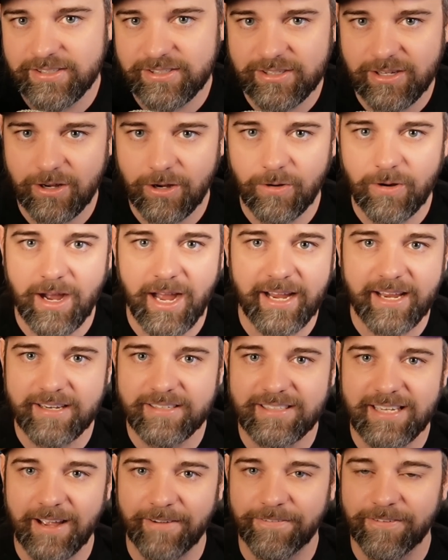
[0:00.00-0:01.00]
So I can
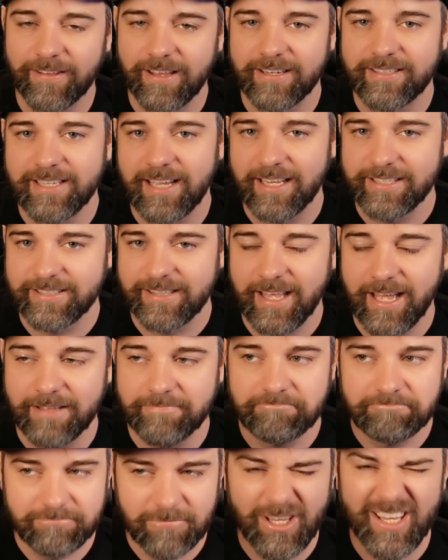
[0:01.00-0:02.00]
definitely attest
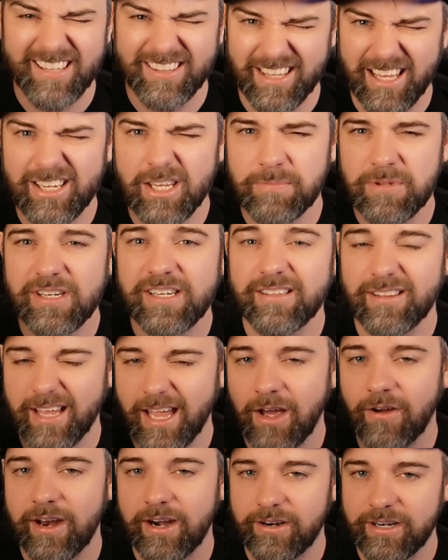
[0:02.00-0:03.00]
that that community
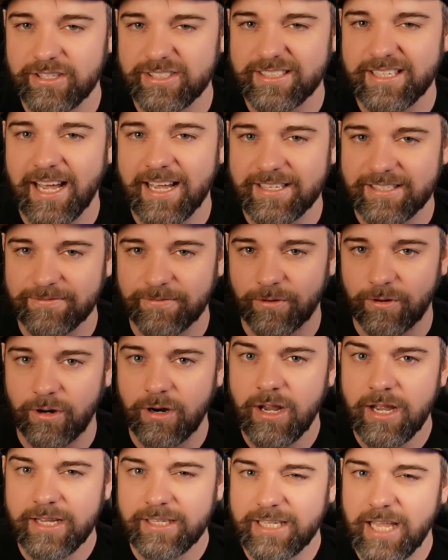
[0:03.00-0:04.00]
layout area is nice for
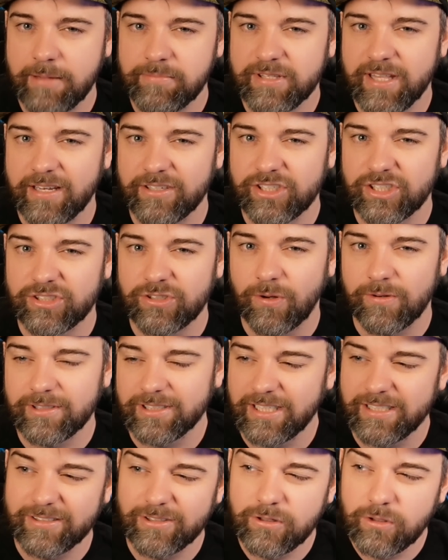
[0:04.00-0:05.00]
games that just don't
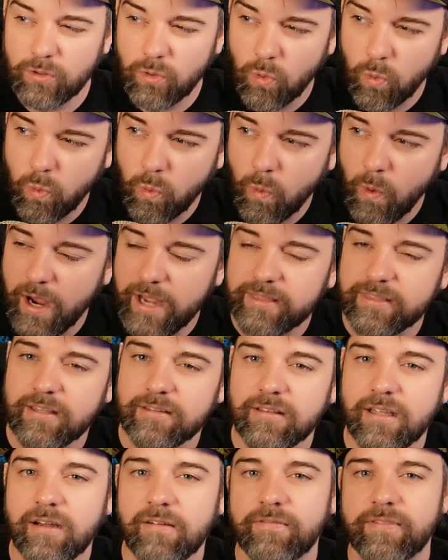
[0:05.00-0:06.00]
get quite the
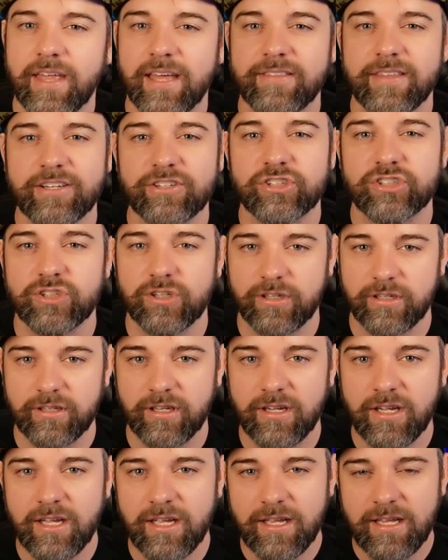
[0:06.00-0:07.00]
love that they should
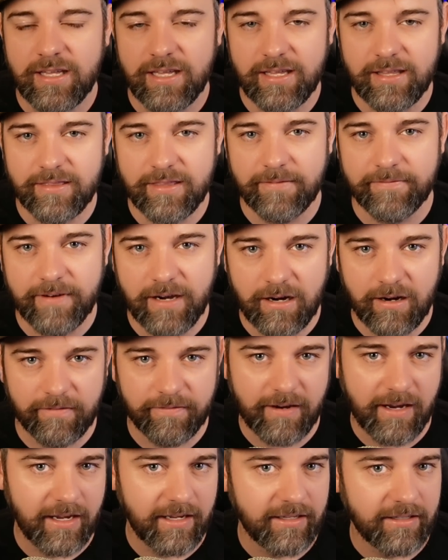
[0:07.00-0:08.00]
in the
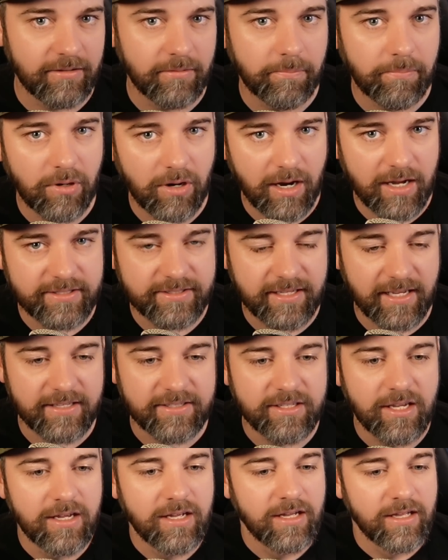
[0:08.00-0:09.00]
verifying process.